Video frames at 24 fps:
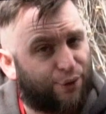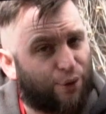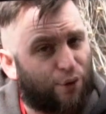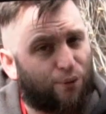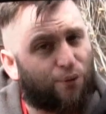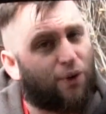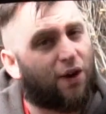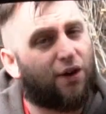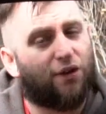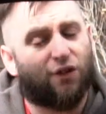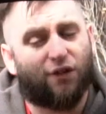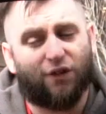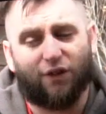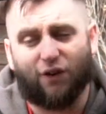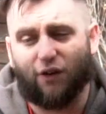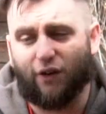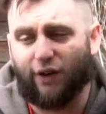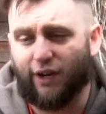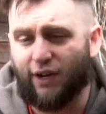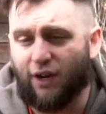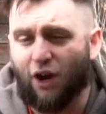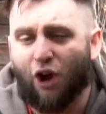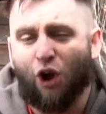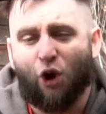won't register
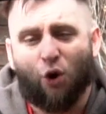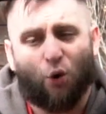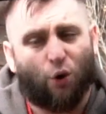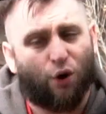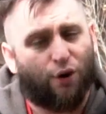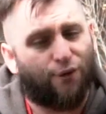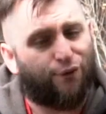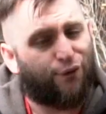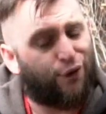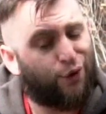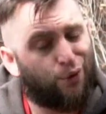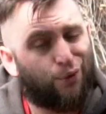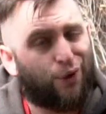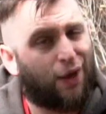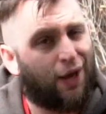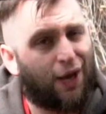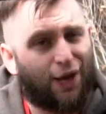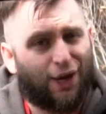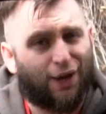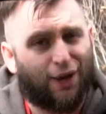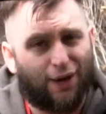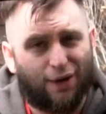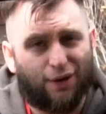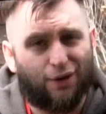it, or if you
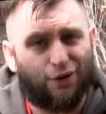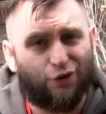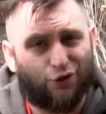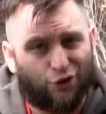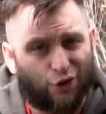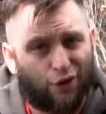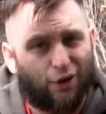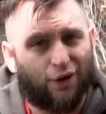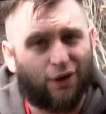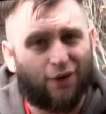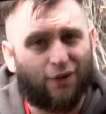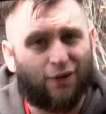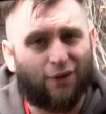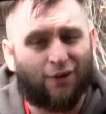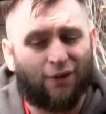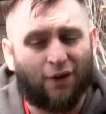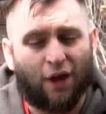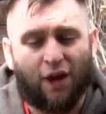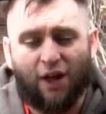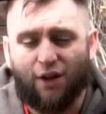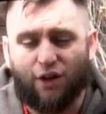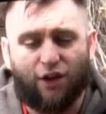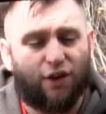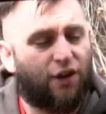can't get insurance,
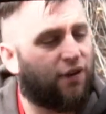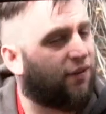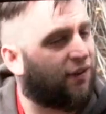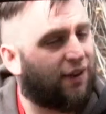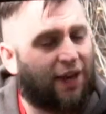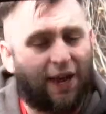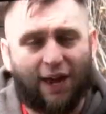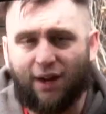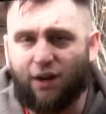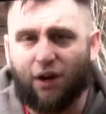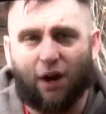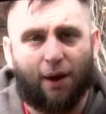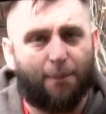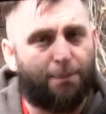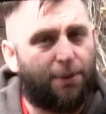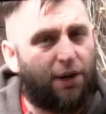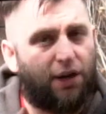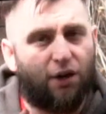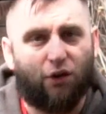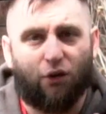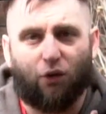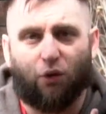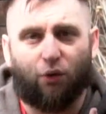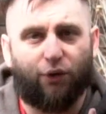this cannot be
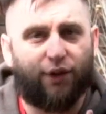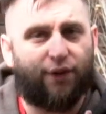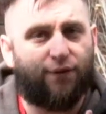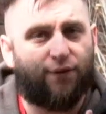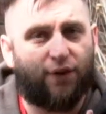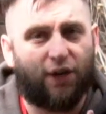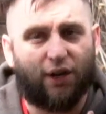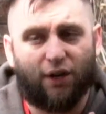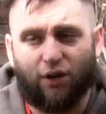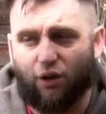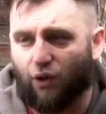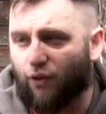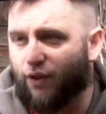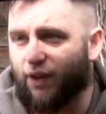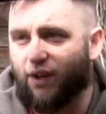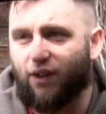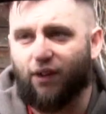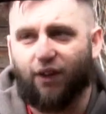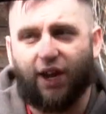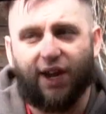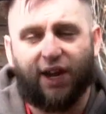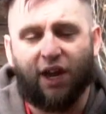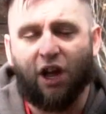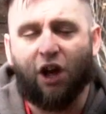your only vehicle.
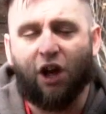Like,